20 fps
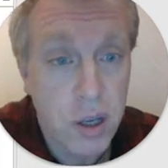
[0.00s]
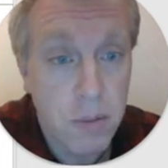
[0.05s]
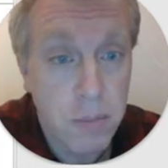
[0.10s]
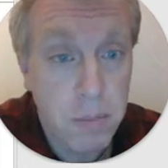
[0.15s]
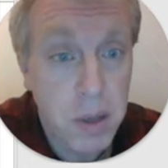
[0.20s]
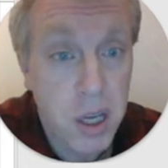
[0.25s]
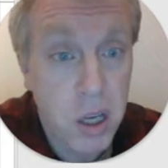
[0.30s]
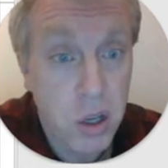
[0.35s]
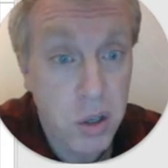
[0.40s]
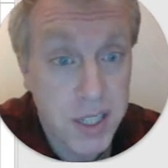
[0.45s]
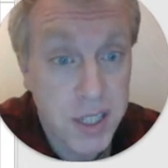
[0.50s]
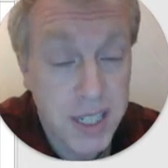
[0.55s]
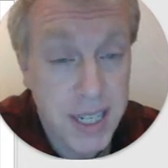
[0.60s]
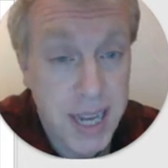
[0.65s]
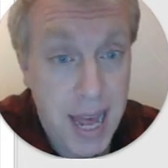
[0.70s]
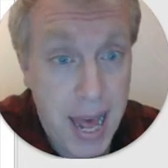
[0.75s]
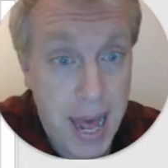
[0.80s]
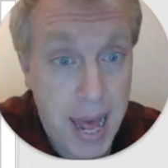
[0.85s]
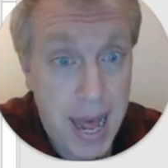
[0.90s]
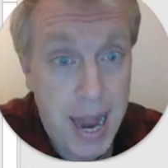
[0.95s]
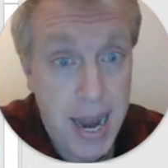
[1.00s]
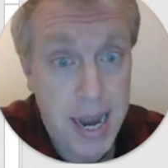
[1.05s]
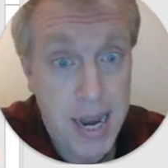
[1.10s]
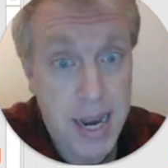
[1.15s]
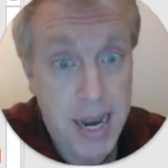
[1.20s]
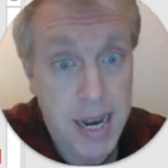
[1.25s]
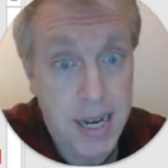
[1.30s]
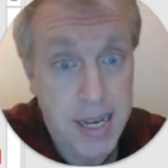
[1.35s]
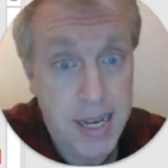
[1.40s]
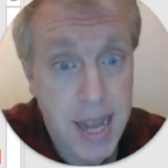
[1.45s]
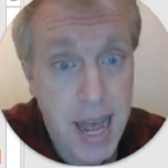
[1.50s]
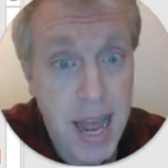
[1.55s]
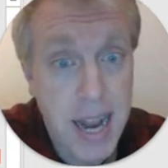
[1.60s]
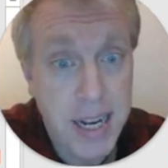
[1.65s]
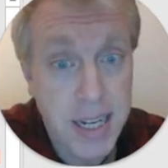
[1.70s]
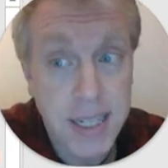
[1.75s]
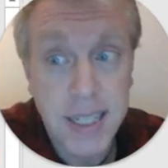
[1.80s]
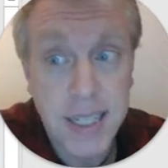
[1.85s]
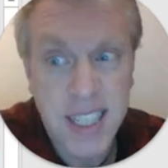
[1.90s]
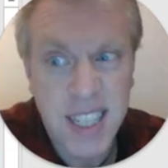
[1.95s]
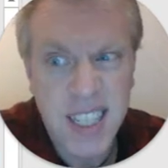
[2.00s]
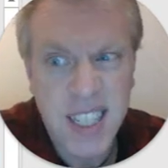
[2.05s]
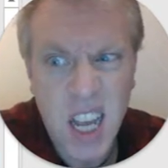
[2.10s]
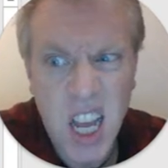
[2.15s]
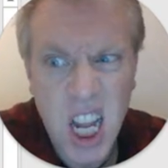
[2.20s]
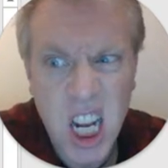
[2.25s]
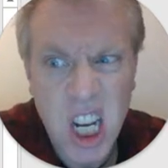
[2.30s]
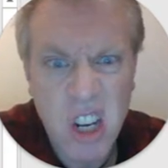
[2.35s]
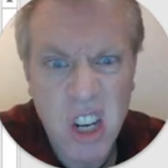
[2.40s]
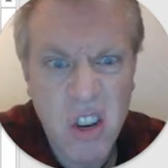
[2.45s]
because 10 tens is 100.